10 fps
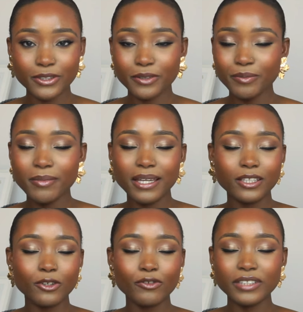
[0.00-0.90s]
gonna be my
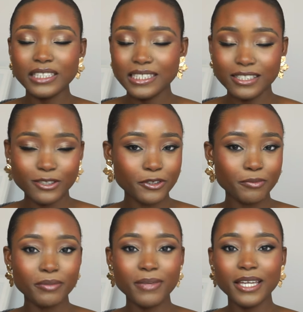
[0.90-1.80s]
year of ease, it's
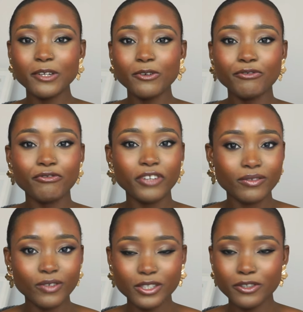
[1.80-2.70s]
gonna be my year of
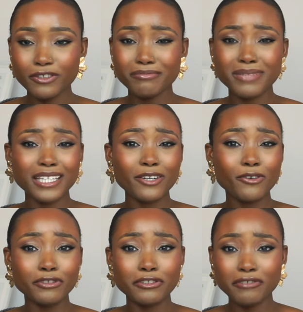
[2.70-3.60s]
favor, it's gonna be my year
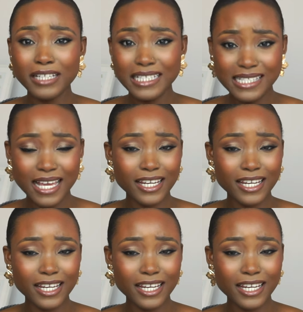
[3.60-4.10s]
of grace.